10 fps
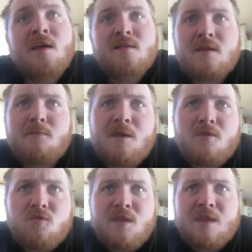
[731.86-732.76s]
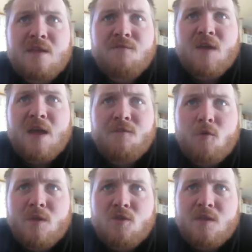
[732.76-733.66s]
Senate Bill
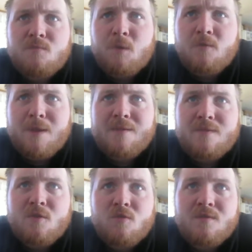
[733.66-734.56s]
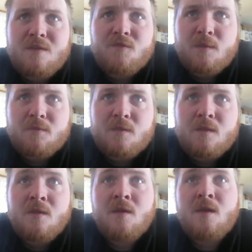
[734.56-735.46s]
395, originally sponsored by Senator Steve
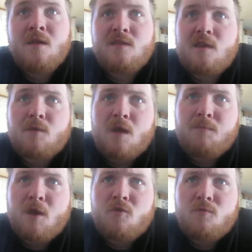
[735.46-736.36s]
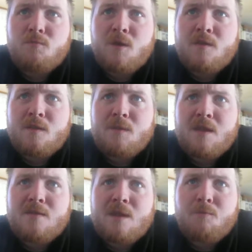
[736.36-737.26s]
Thompson, Democrat Power Springs
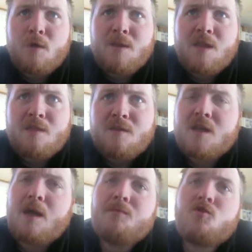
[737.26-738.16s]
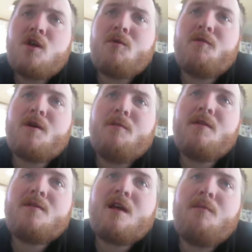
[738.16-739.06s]
eliminates the appointments of the Cobb Chamber of
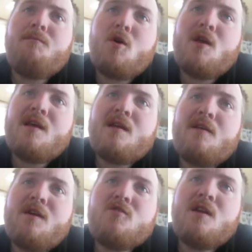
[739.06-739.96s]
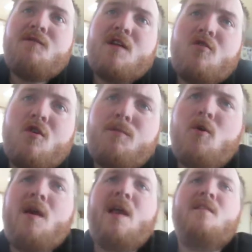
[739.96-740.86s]
Commerce, Cobb Marietta, the Convention and Visitors
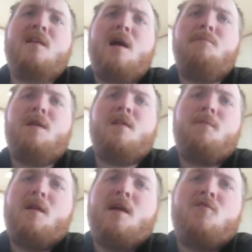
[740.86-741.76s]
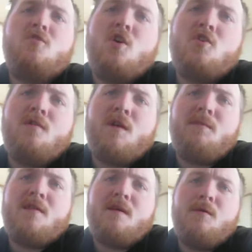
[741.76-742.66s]
Bureau, and Cobb Municipal Association
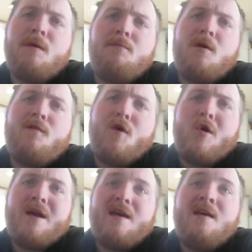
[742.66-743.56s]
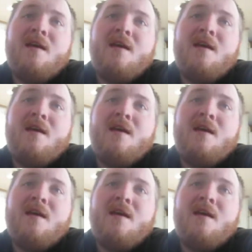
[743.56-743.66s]
from the 7-member authority.